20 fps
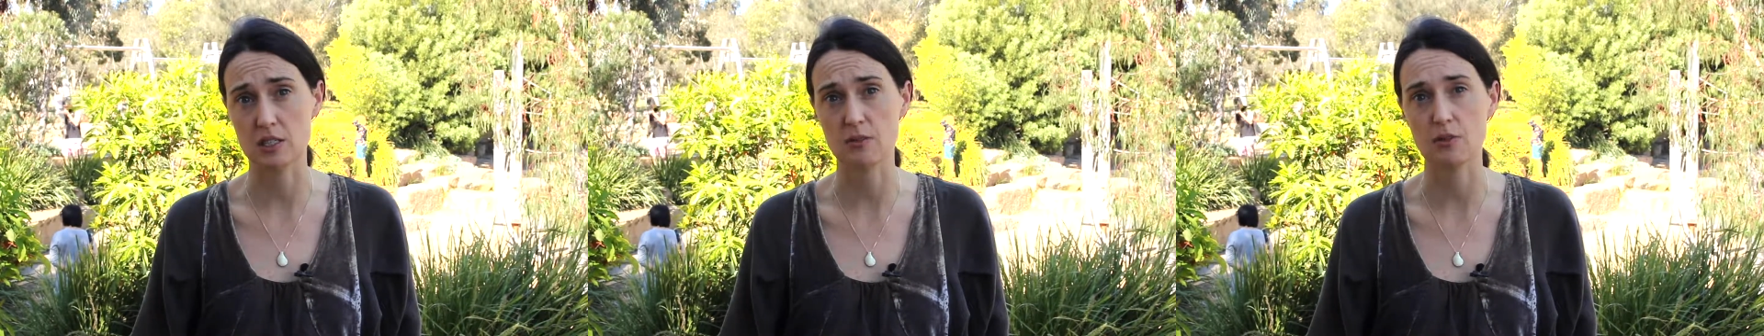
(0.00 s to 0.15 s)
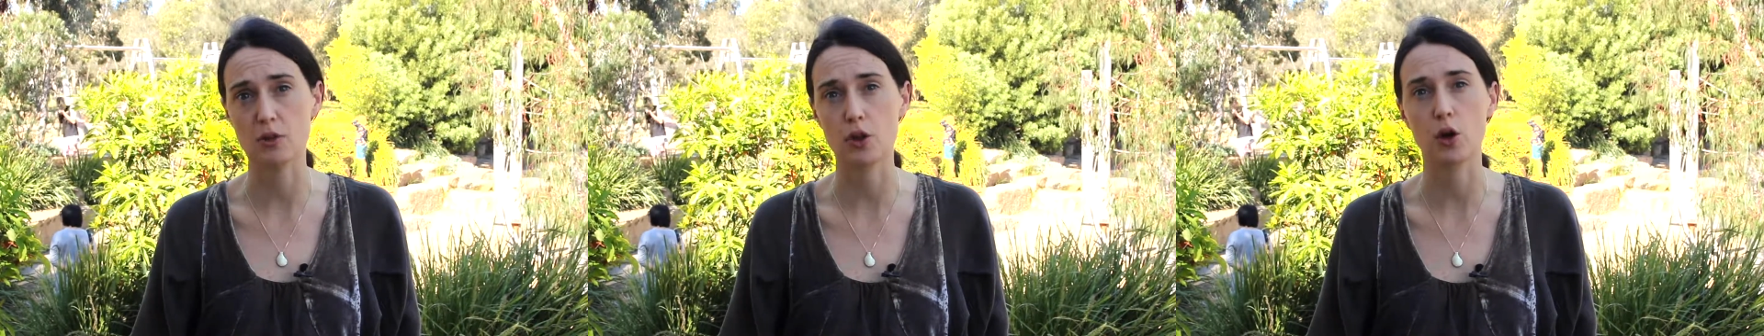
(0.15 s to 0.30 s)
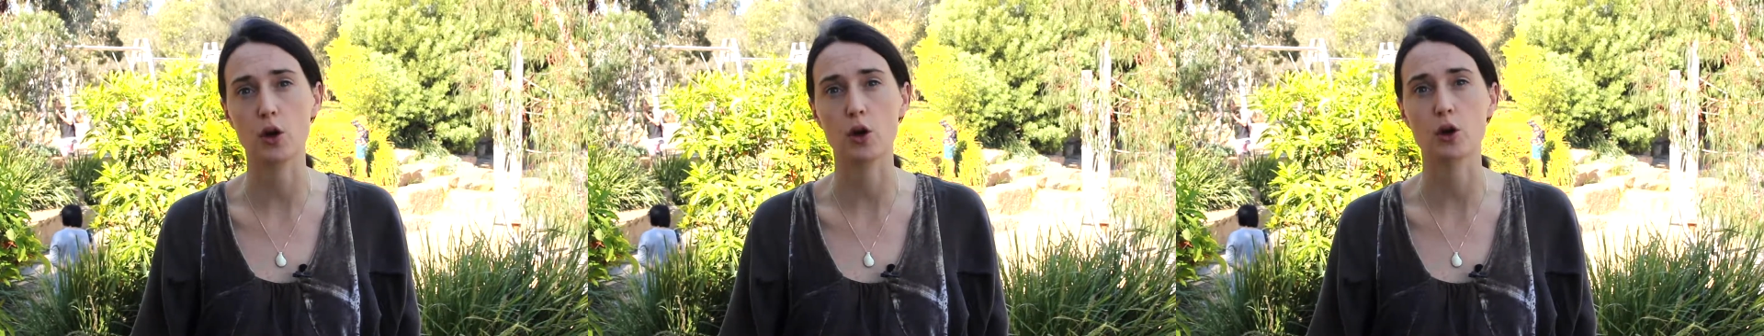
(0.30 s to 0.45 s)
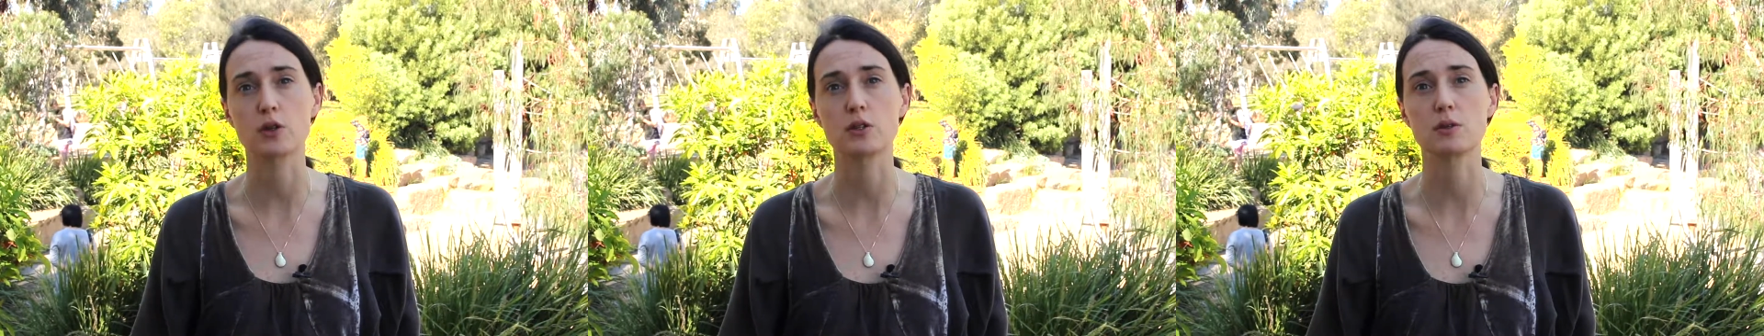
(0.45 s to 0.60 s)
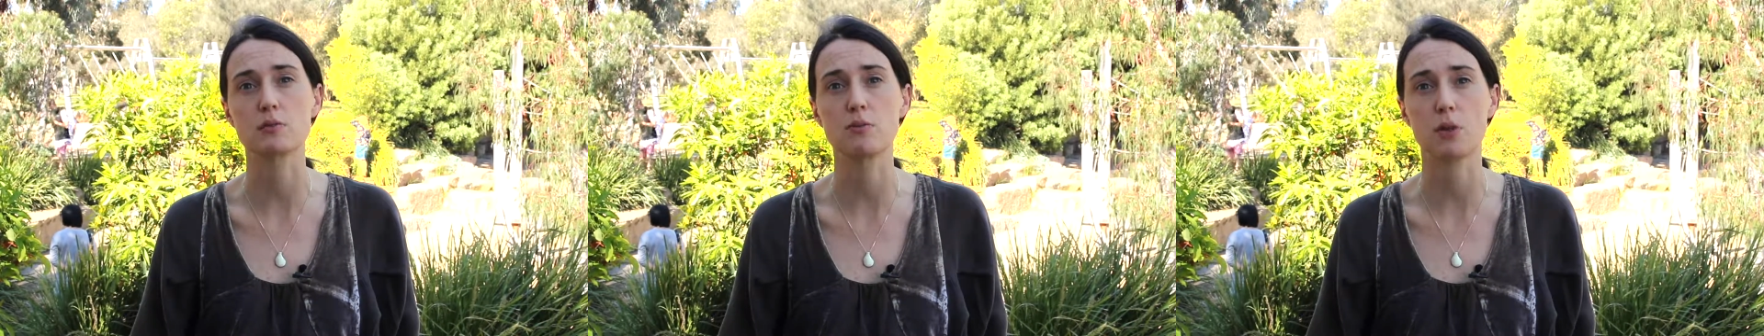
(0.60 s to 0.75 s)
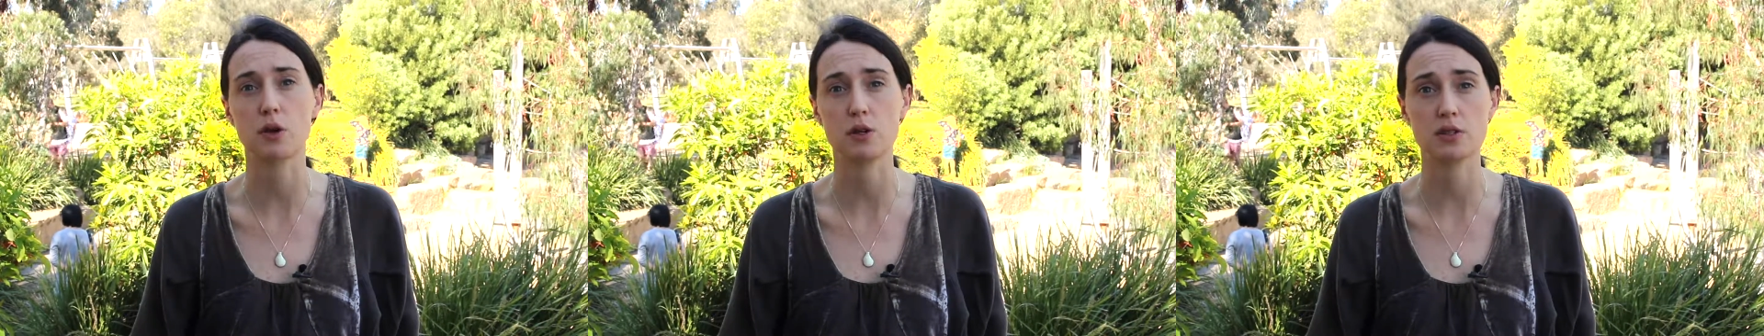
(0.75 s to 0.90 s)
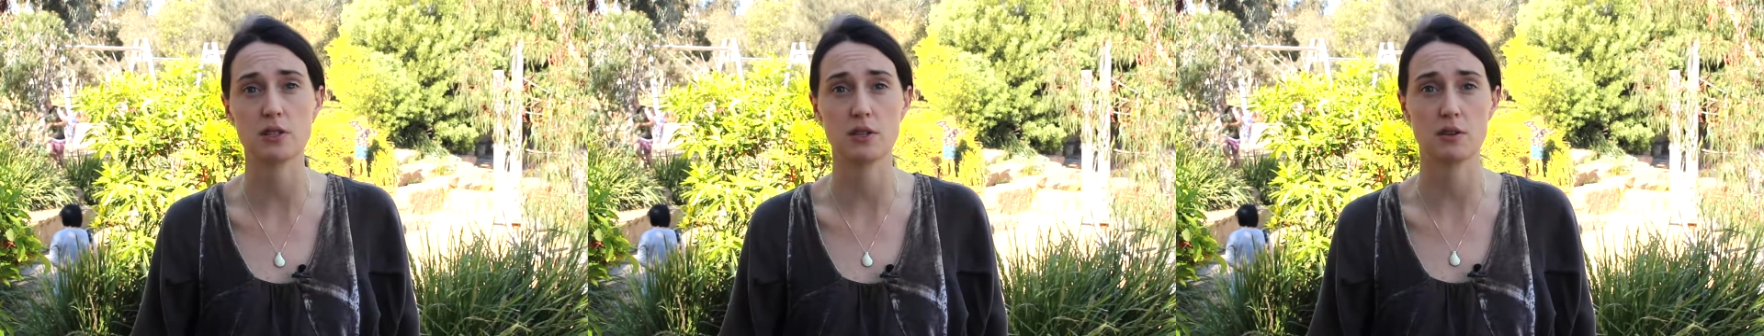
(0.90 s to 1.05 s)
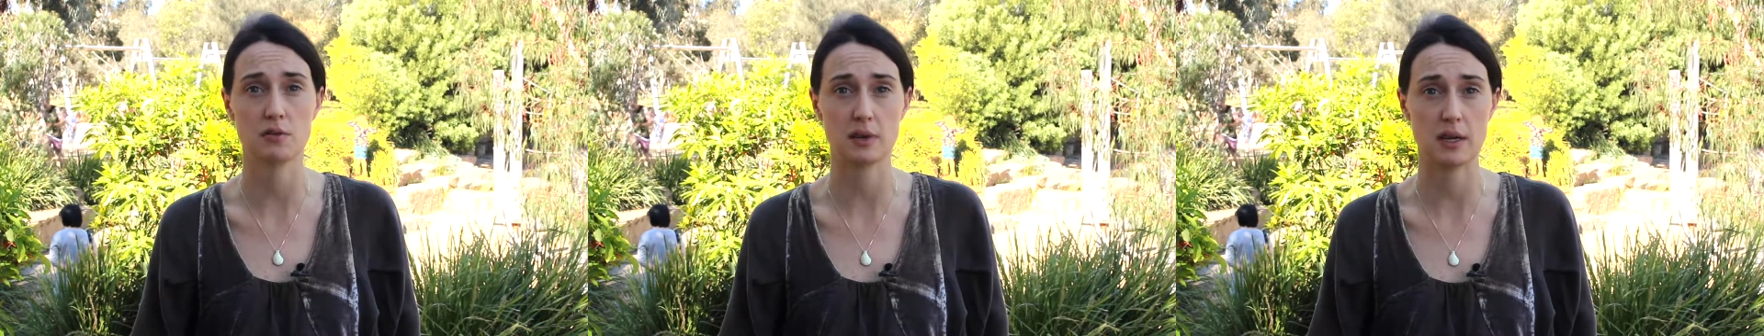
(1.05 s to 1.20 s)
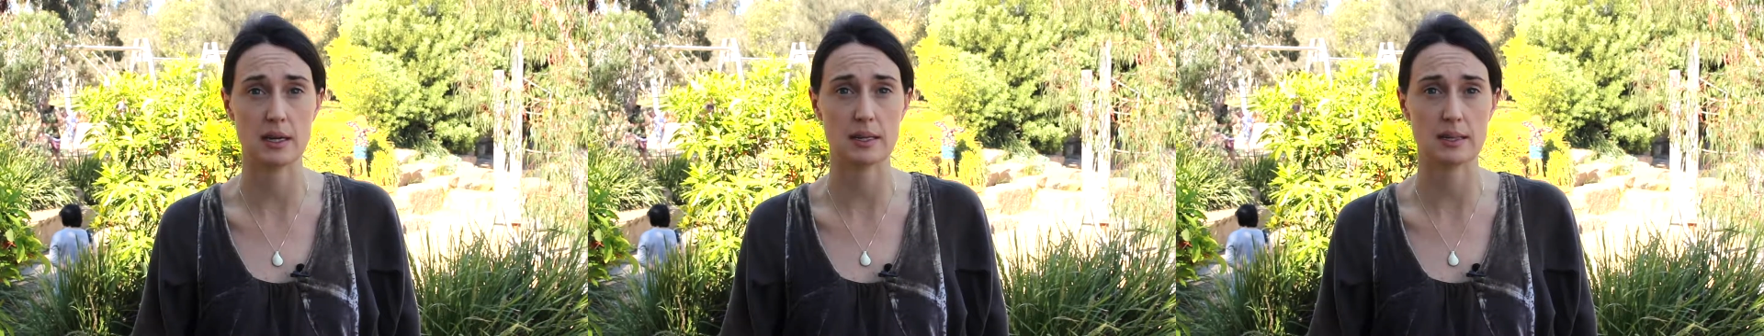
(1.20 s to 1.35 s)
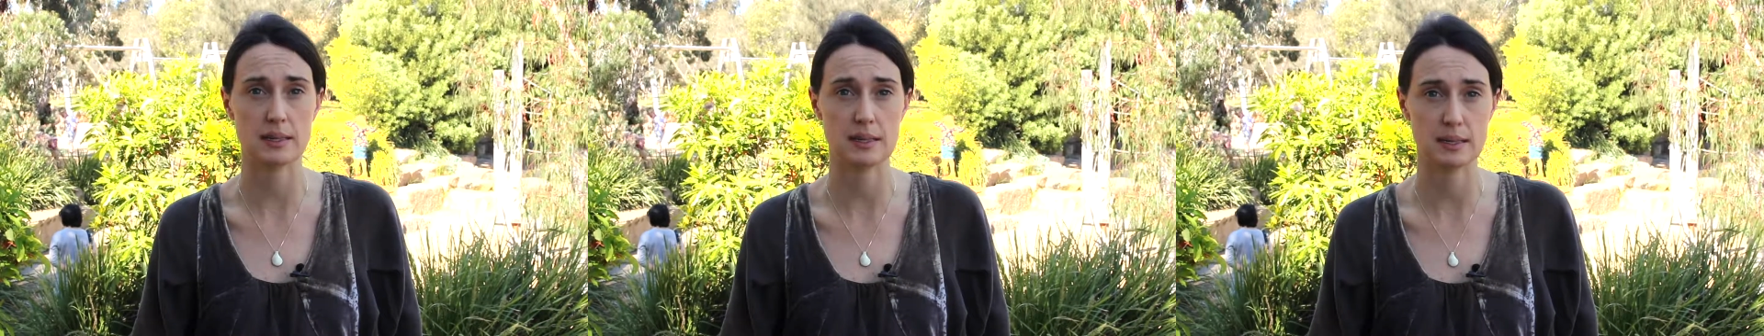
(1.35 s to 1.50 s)
for those most at
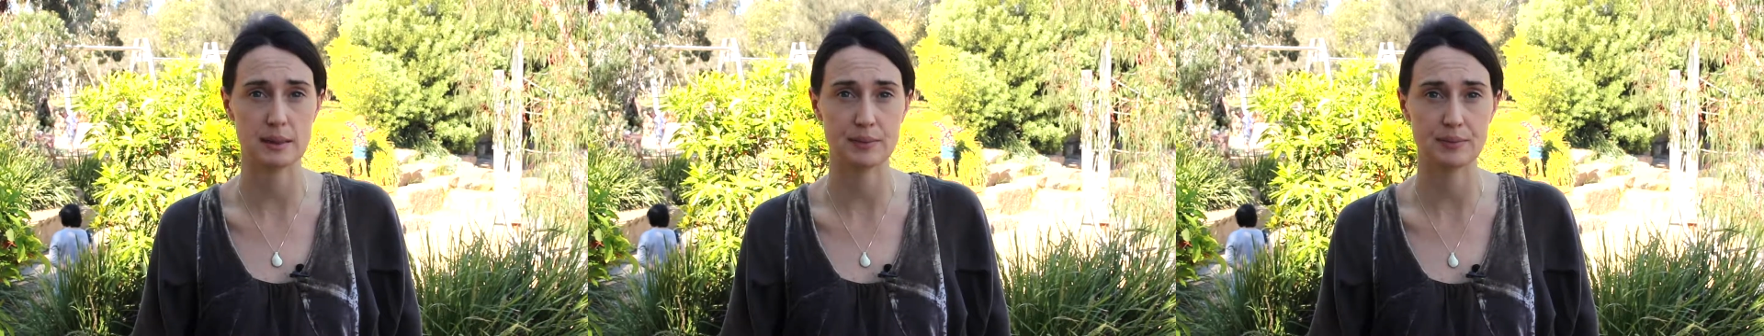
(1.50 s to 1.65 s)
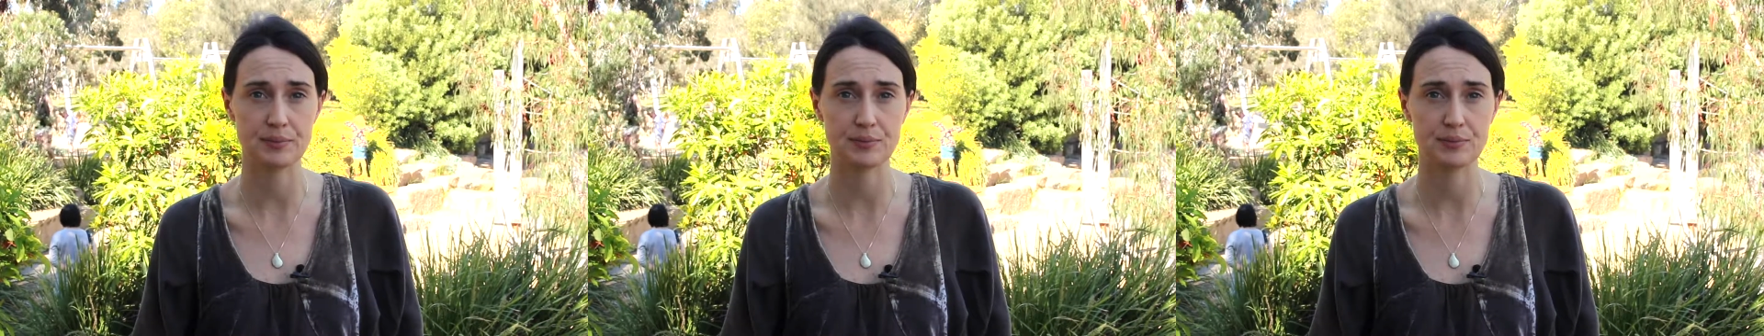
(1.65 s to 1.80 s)
risk.